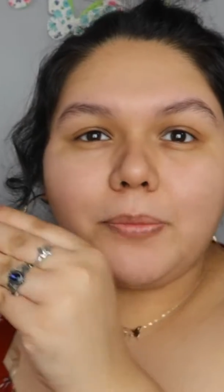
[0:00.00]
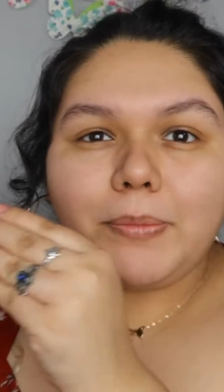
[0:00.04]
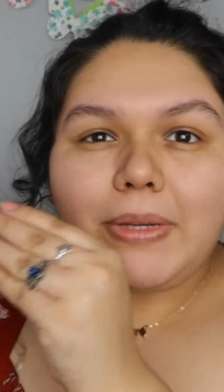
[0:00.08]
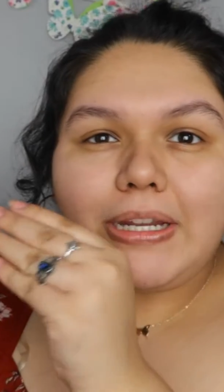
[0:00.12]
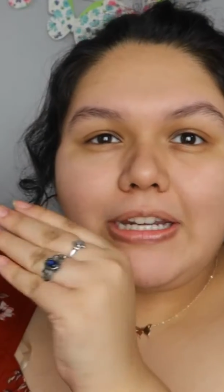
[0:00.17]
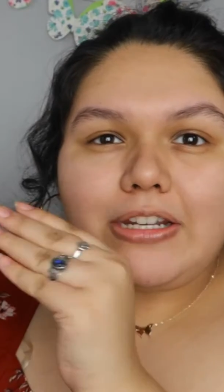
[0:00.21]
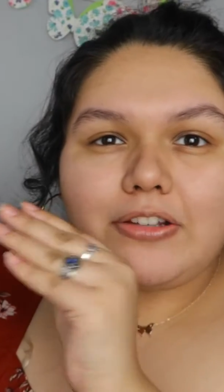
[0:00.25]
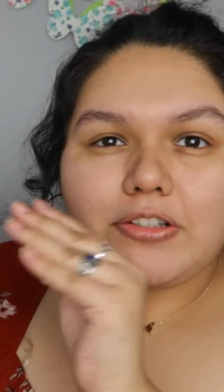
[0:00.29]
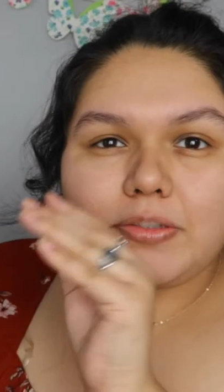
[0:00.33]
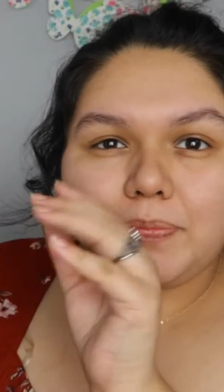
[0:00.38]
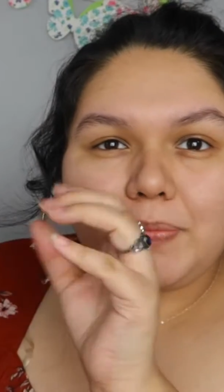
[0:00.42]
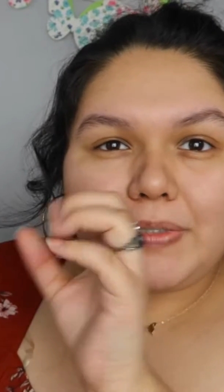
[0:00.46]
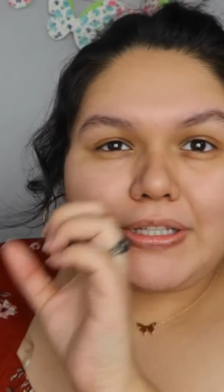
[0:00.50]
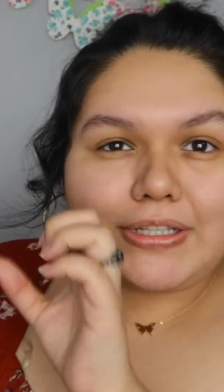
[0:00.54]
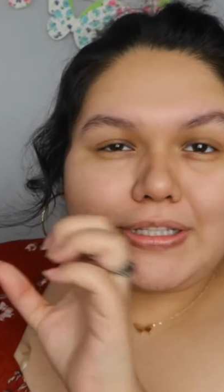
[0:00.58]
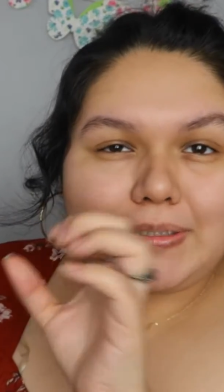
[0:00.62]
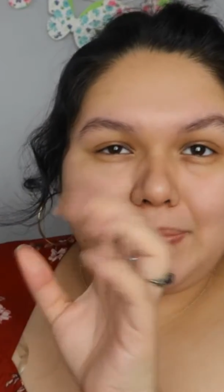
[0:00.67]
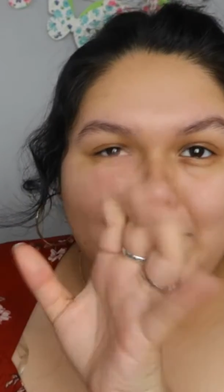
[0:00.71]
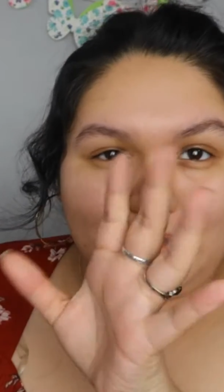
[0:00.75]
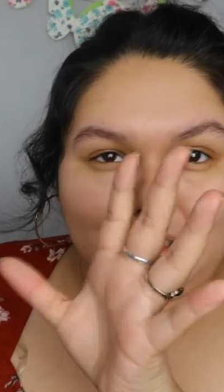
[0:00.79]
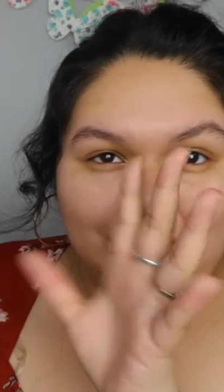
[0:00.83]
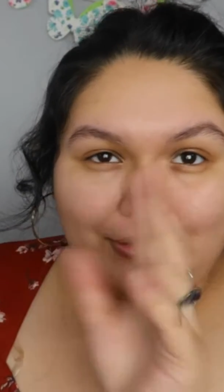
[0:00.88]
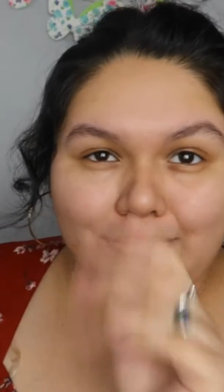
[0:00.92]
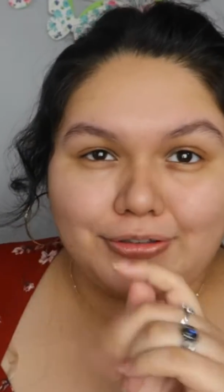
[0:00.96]
my nails because
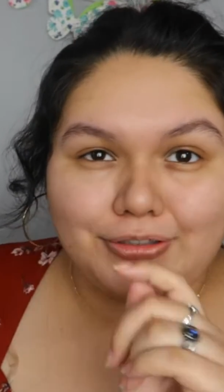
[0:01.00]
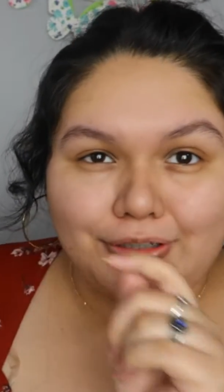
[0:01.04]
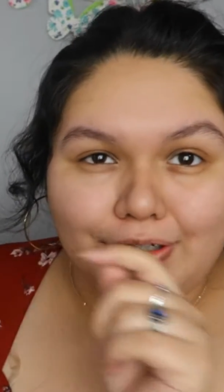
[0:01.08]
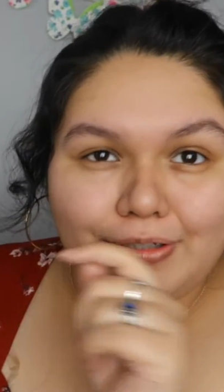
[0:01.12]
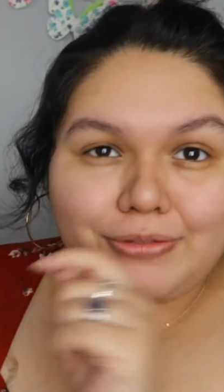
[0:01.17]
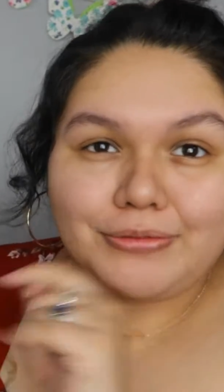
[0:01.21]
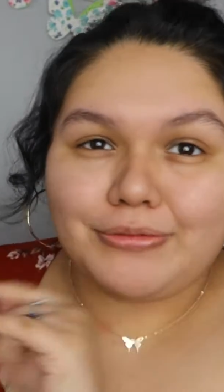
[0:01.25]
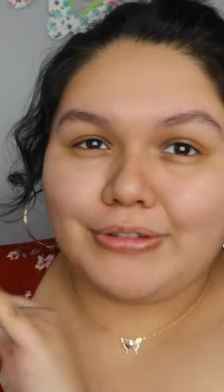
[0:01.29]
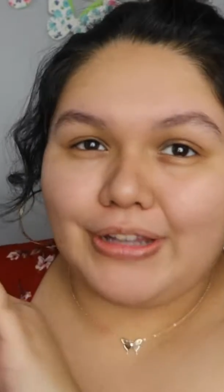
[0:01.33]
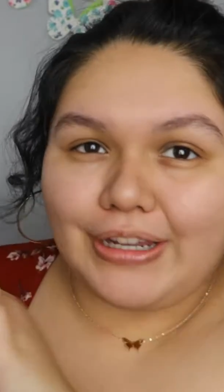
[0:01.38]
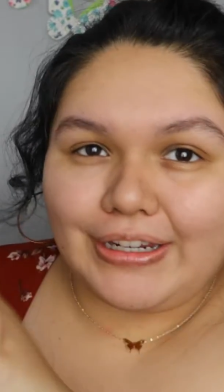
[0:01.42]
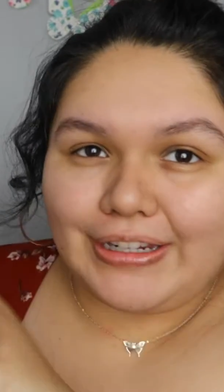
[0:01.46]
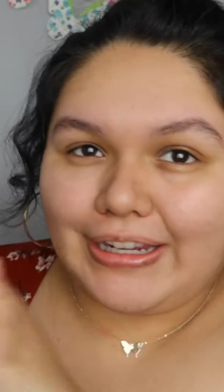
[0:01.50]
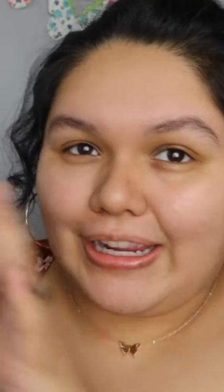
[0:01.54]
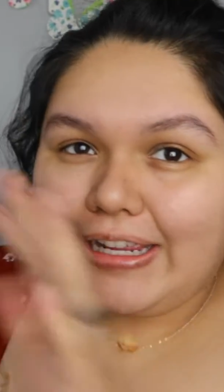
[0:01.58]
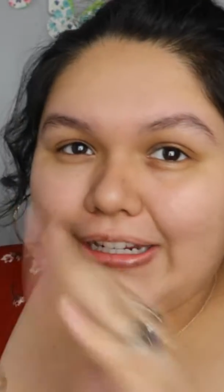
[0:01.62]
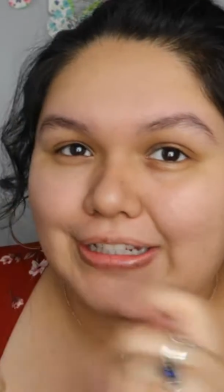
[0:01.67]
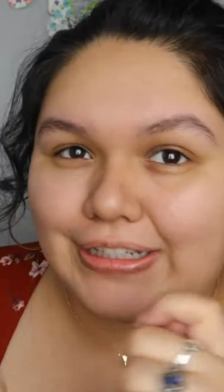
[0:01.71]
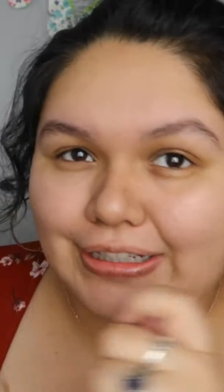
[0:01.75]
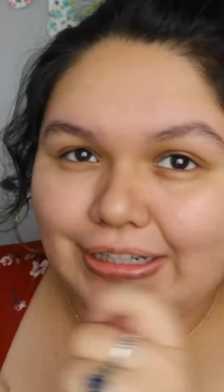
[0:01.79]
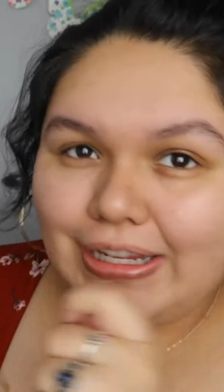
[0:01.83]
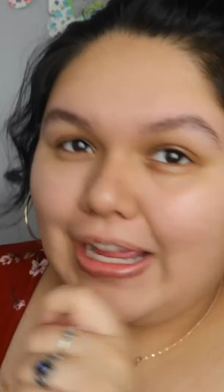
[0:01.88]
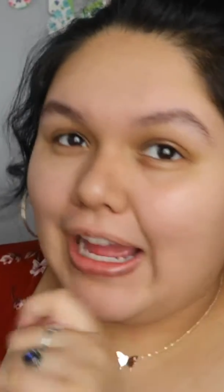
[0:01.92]
my nails aren't like, I